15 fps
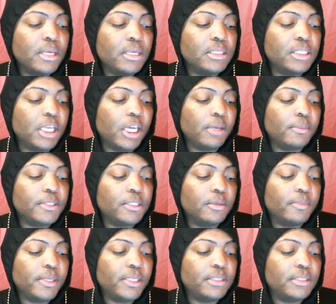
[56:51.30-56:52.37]
seems
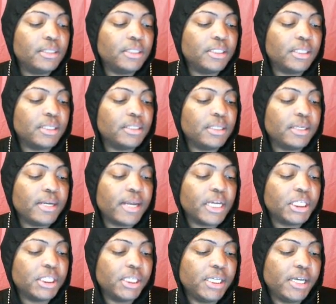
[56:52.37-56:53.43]
to be suggesting
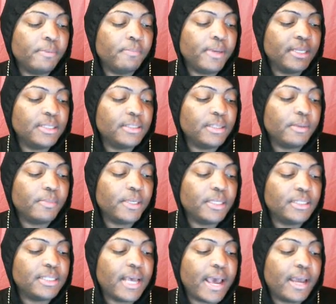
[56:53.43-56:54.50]
that she and Ben
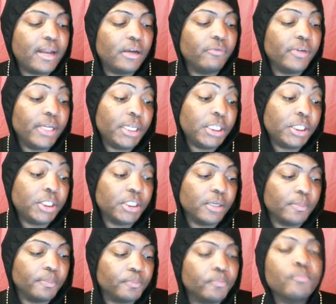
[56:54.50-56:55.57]
Simmons had a
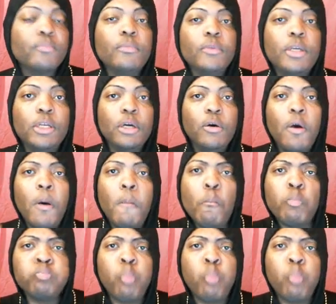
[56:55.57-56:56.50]
relationship. You know,